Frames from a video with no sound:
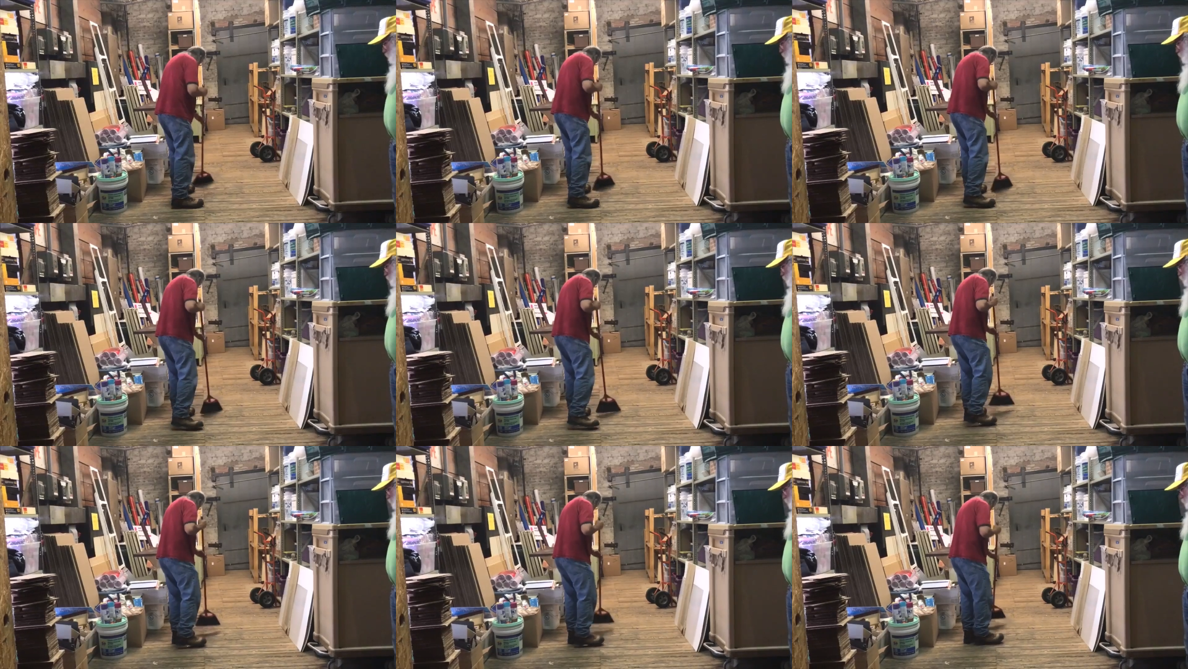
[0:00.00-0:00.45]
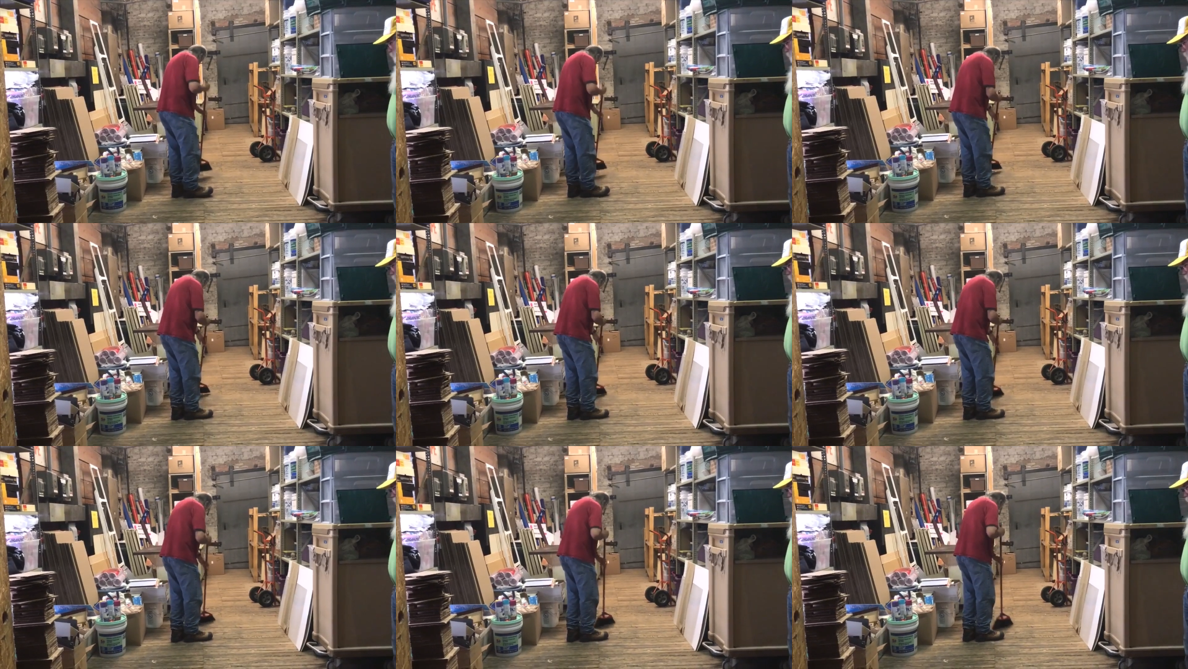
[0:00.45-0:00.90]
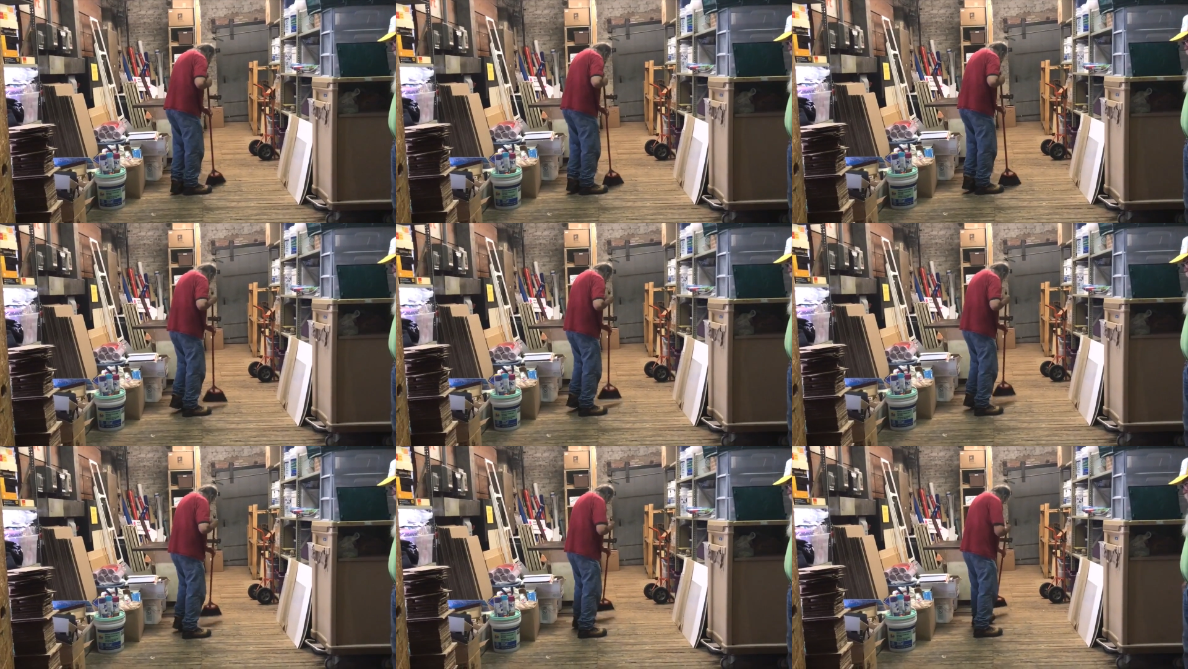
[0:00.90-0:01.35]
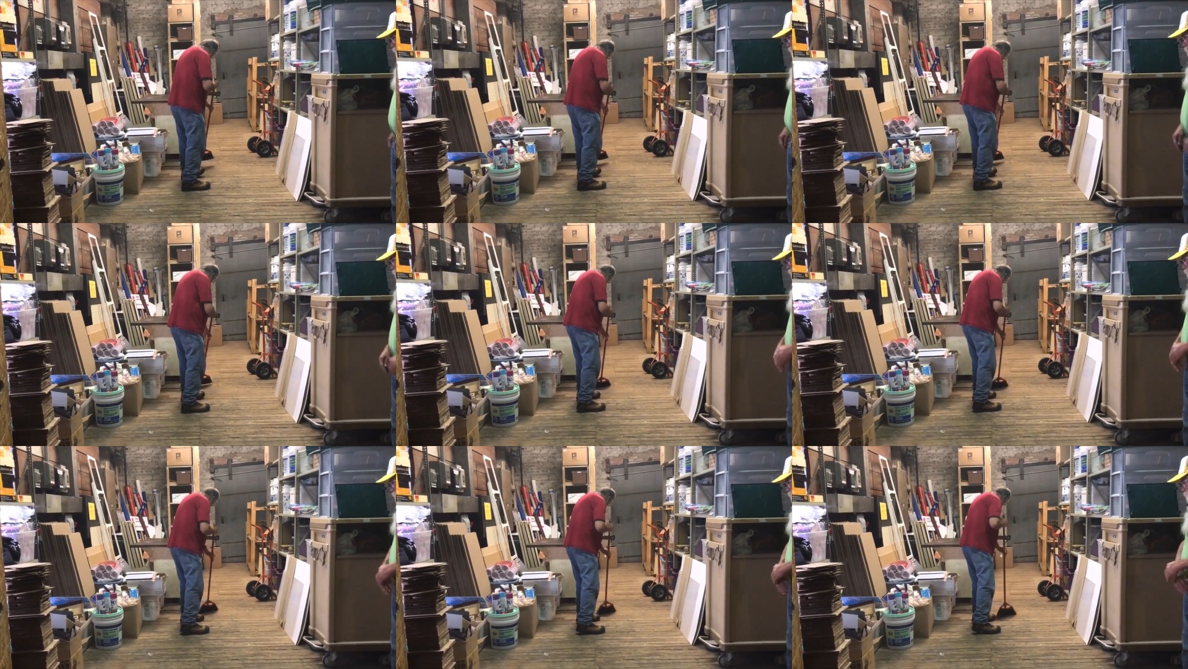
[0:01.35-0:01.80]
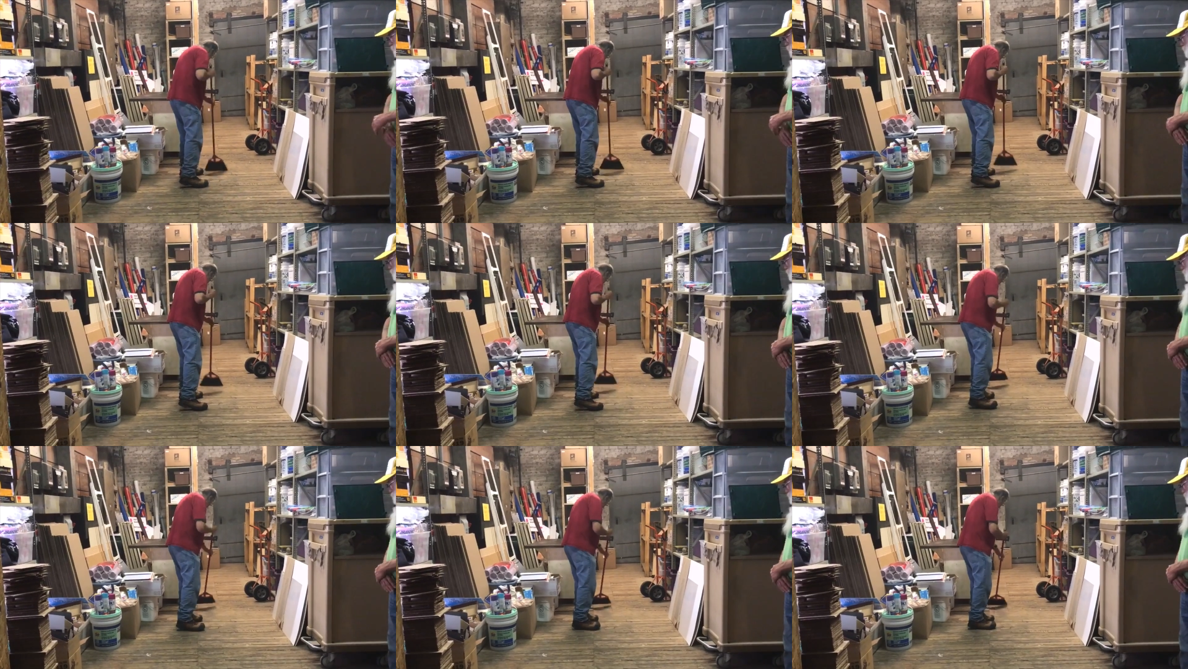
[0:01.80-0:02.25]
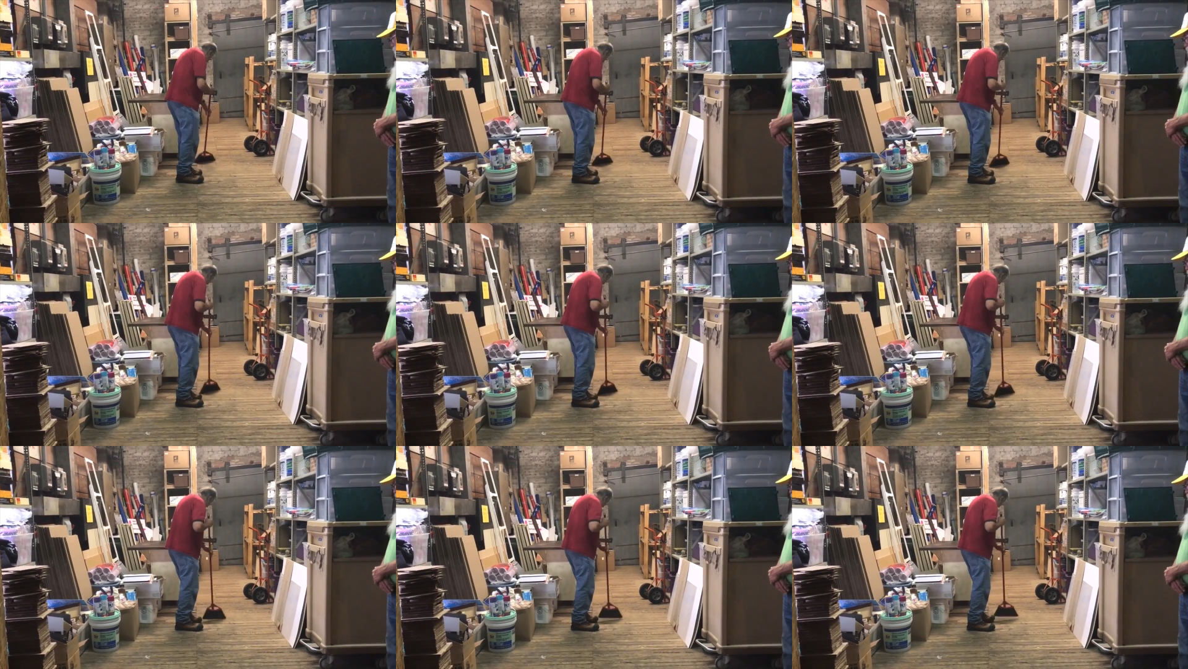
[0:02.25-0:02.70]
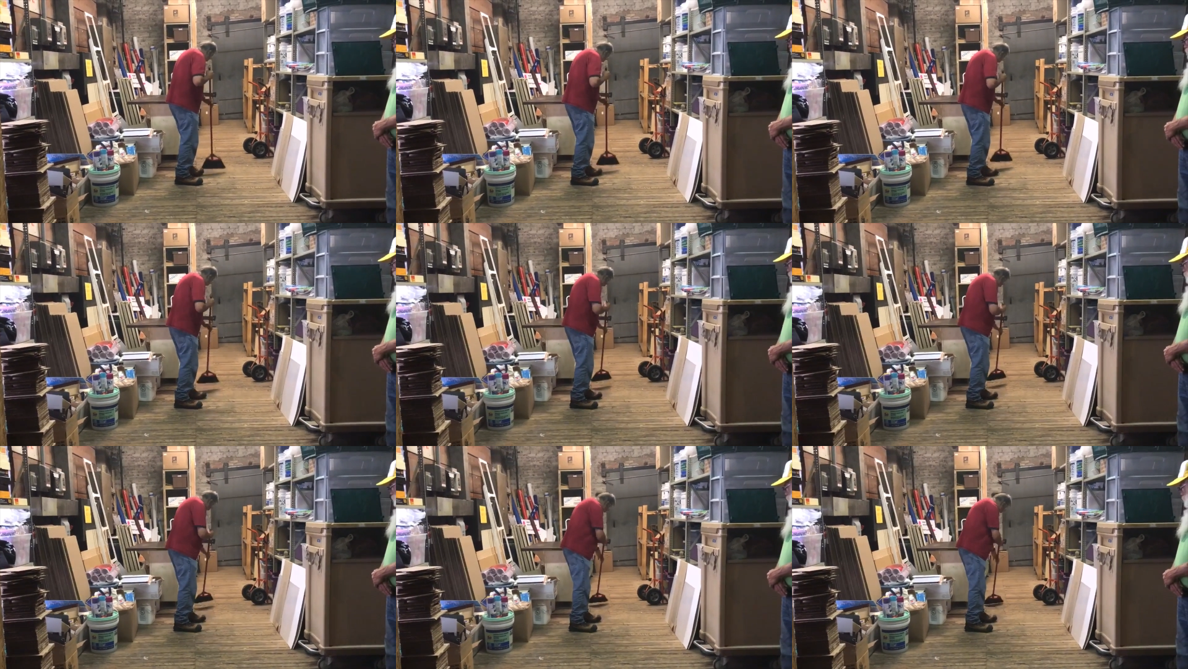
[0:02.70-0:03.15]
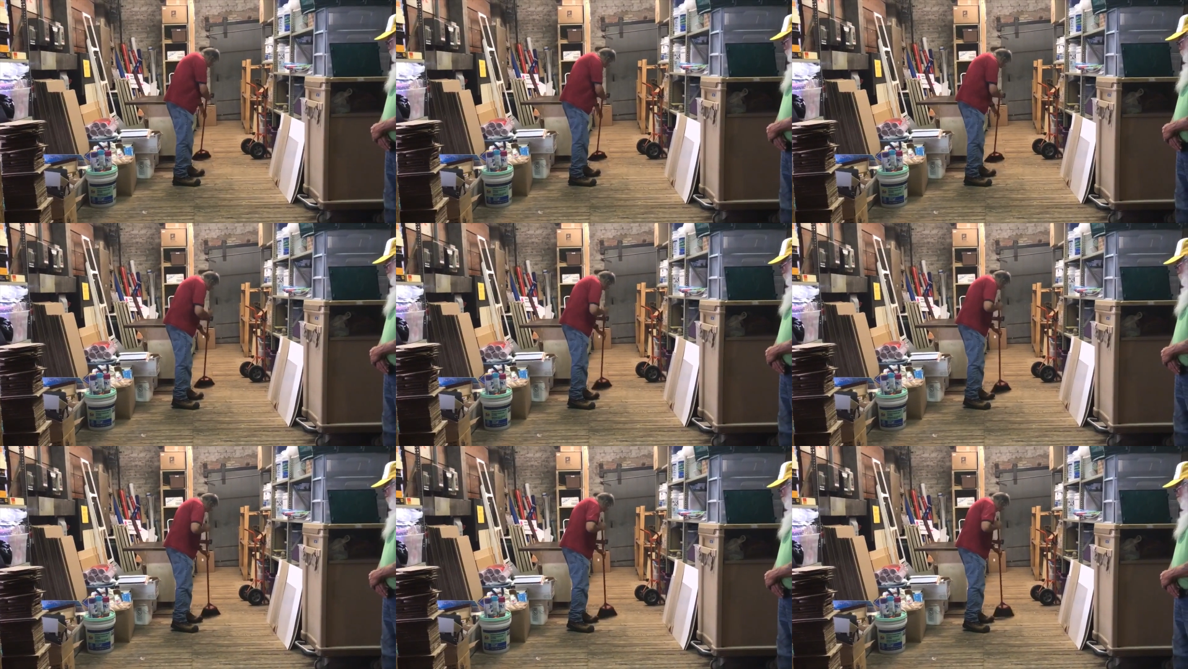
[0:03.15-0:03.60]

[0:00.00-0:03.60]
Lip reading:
Nobody's mouth can be seen.